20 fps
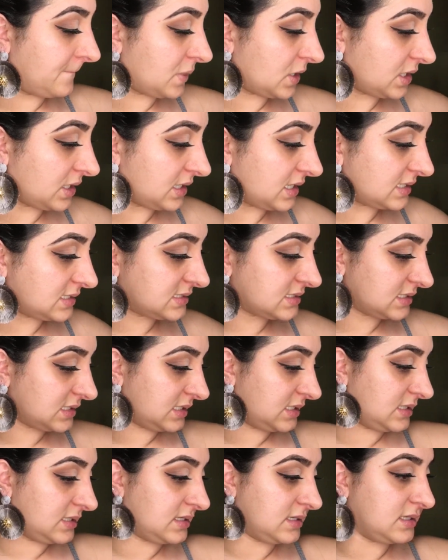but
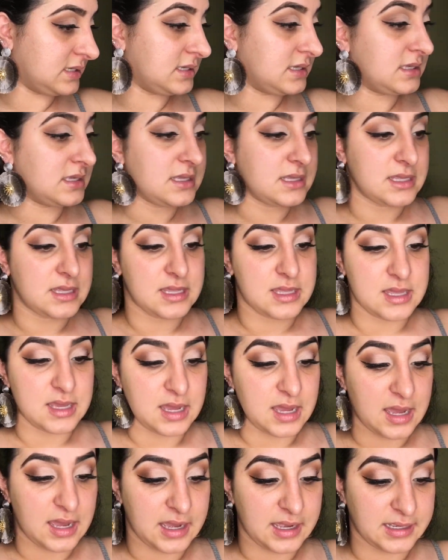
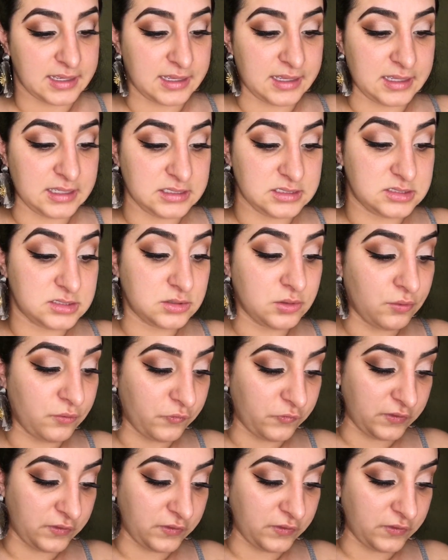I do